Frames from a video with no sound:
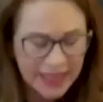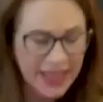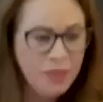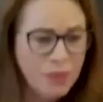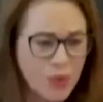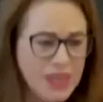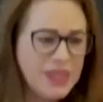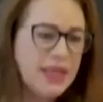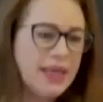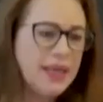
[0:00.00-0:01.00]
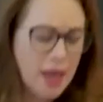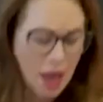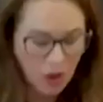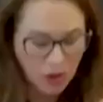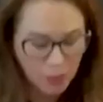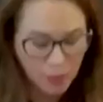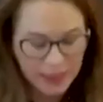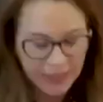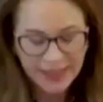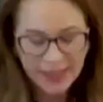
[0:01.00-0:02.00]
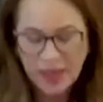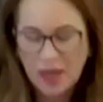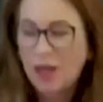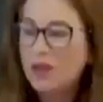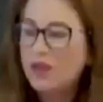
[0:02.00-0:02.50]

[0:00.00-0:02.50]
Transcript: in bridging the political,